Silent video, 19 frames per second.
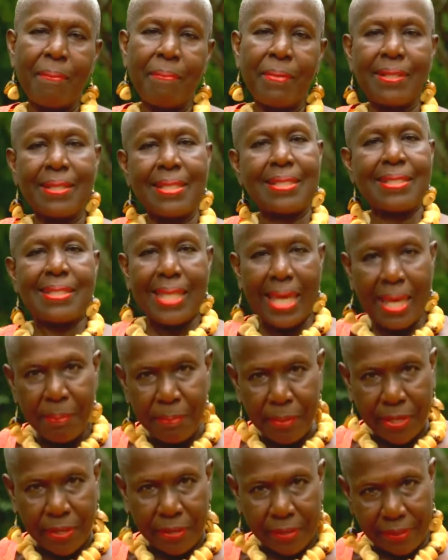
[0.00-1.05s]
But the
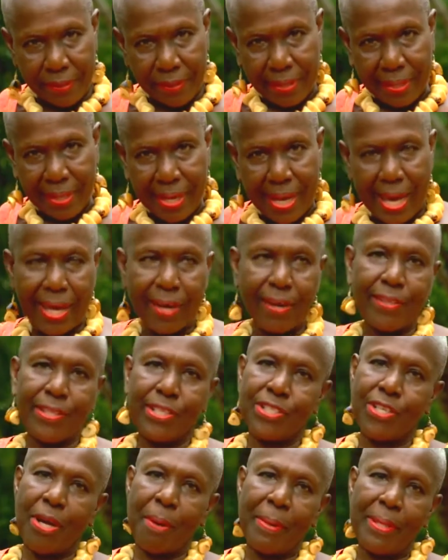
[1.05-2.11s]
same year, I got
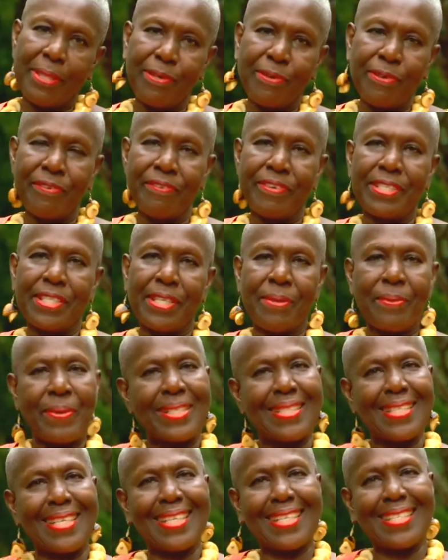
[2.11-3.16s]
the job at the University of the
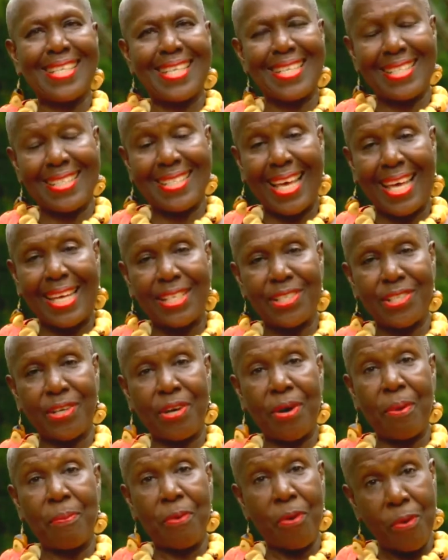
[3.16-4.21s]
West Indies and decided to
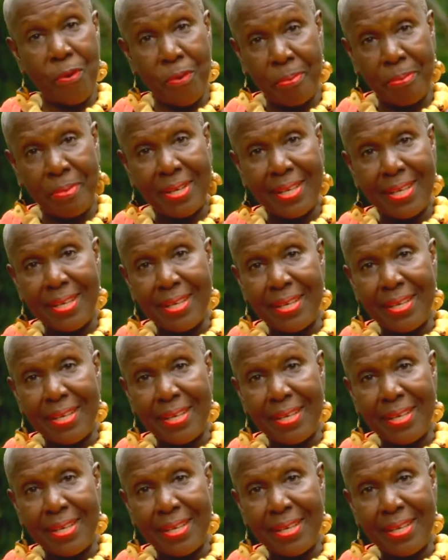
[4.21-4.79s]
come home